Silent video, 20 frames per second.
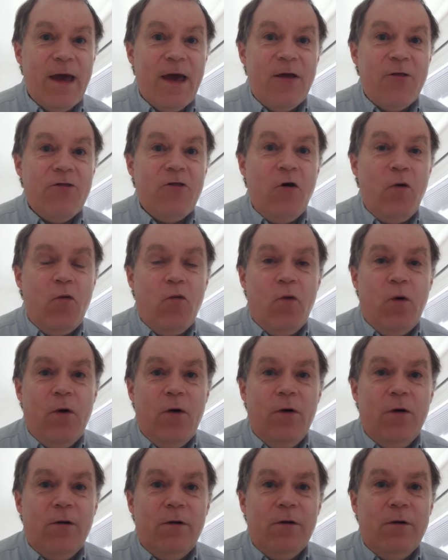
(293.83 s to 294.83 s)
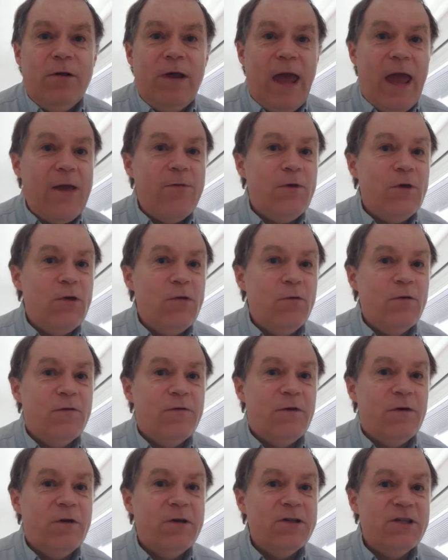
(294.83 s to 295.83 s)
The world and the
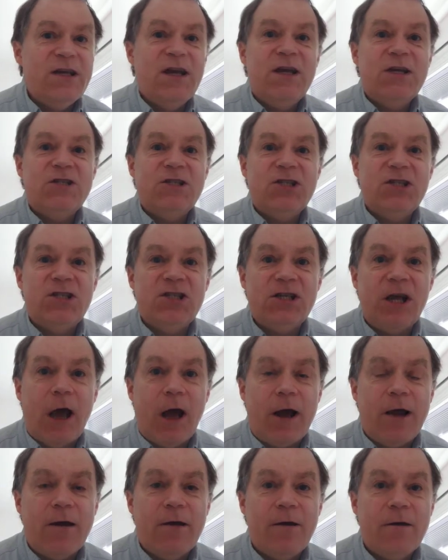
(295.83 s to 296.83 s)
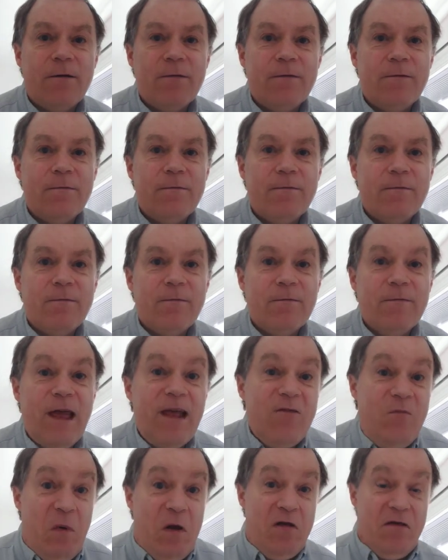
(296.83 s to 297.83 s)
universe suck.
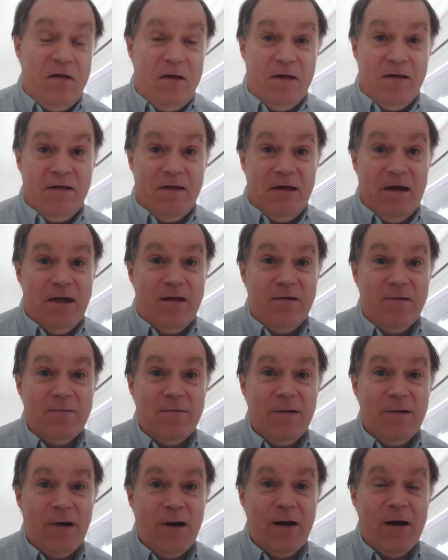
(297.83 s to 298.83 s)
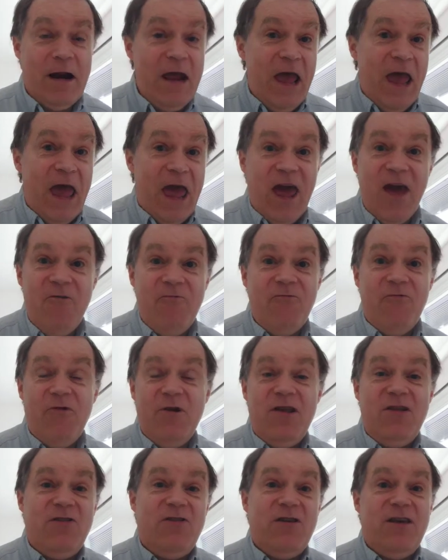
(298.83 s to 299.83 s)
That's basically it. All right?
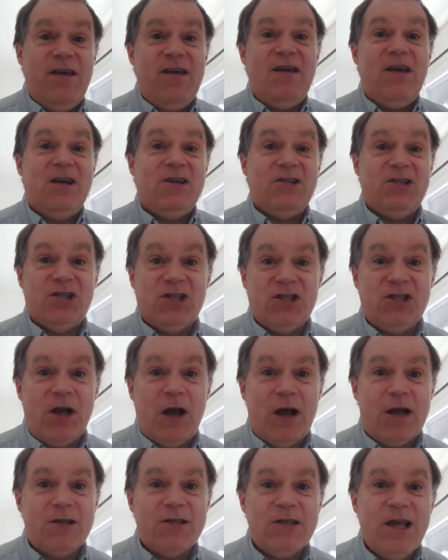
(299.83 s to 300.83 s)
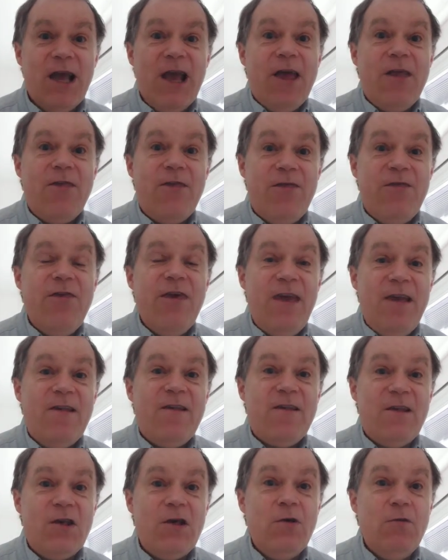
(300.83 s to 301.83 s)
Everything sucks.
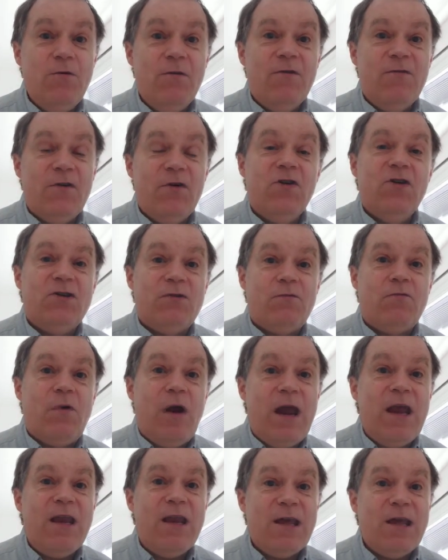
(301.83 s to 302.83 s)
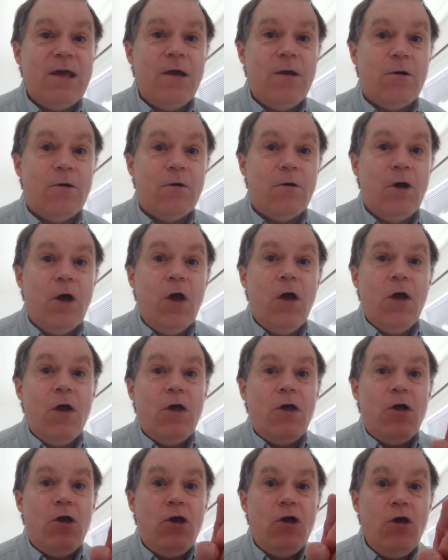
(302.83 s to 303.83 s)
This universe right here,
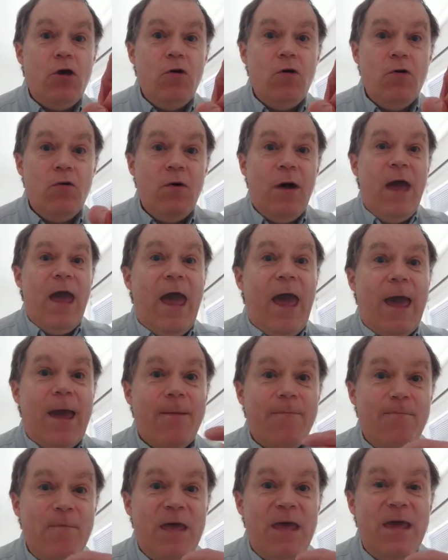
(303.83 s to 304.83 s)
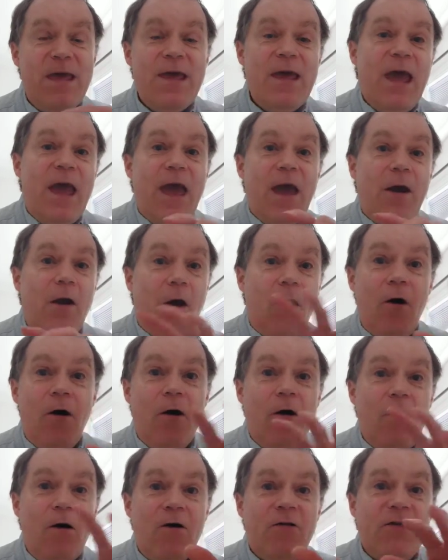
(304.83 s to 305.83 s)
you and me and
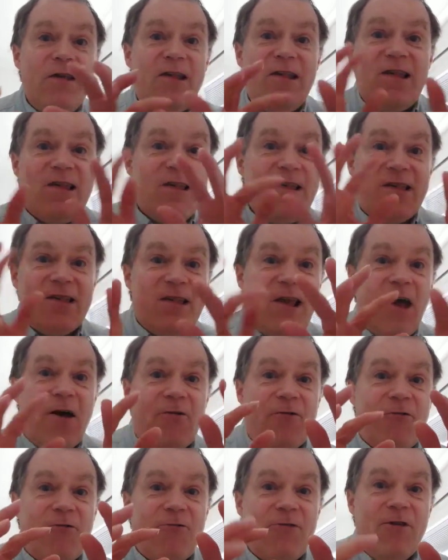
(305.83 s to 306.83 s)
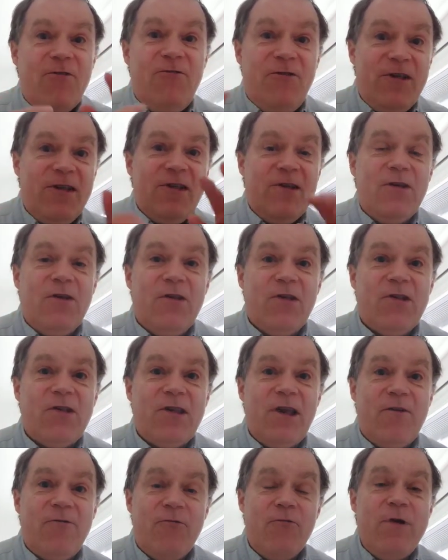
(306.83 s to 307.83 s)
all the stuff, the physical
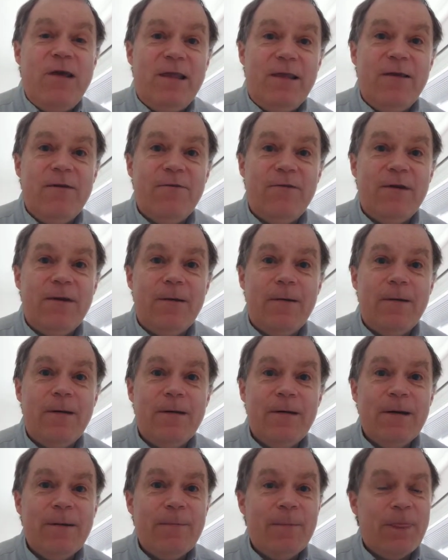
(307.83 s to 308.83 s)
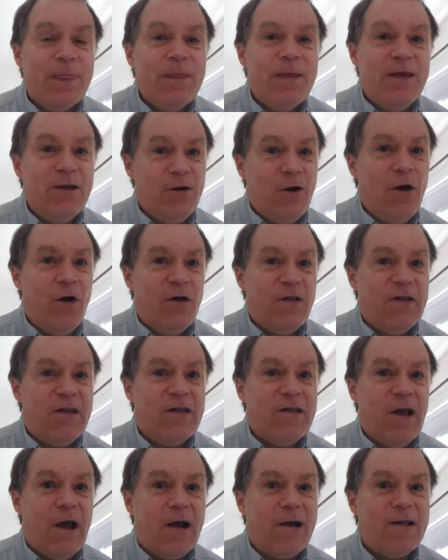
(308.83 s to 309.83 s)
stuff we live in, it all
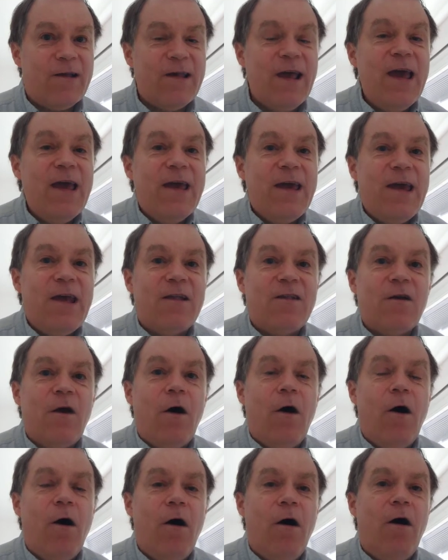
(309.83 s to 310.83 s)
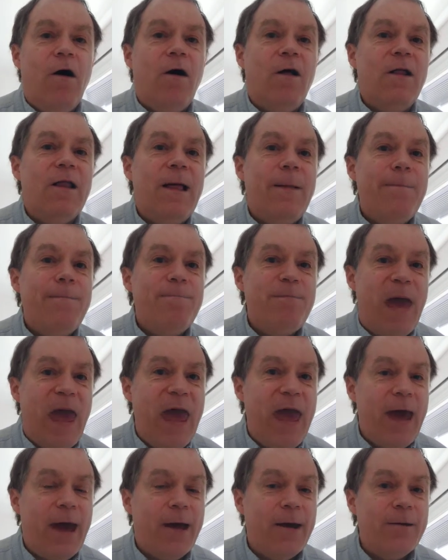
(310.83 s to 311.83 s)
sucks. It's all
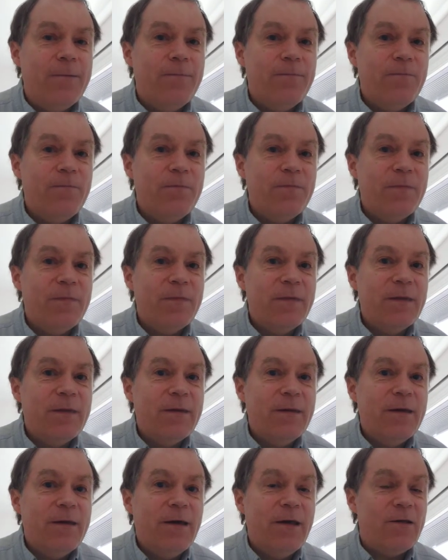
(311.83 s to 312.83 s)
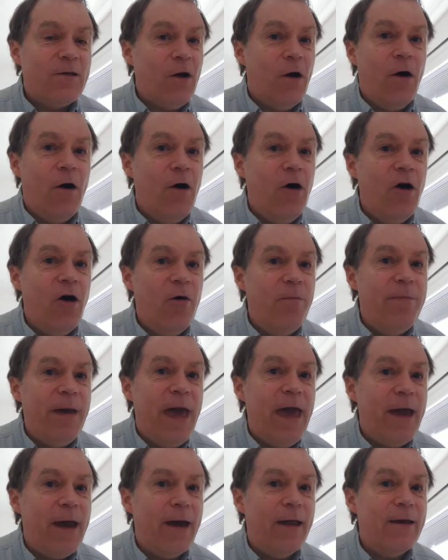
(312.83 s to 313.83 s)
bad. It's all
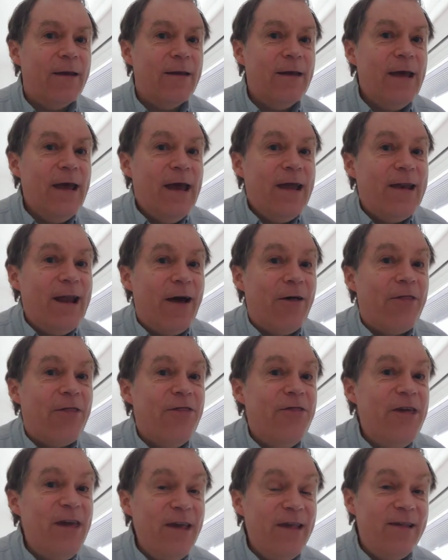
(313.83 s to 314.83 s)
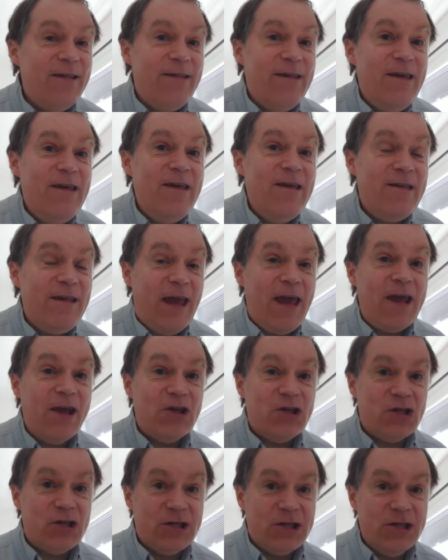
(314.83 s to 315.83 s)
bad. Now, this is a
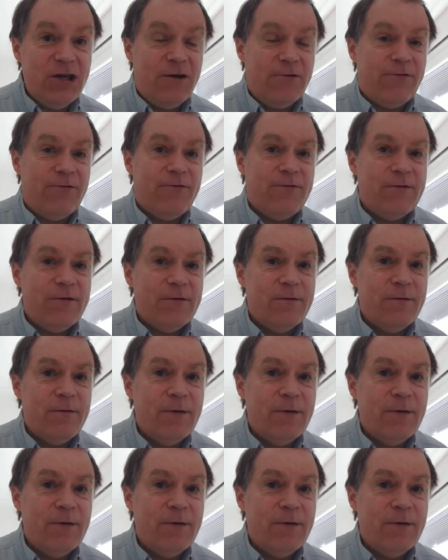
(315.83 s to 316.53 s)
shift.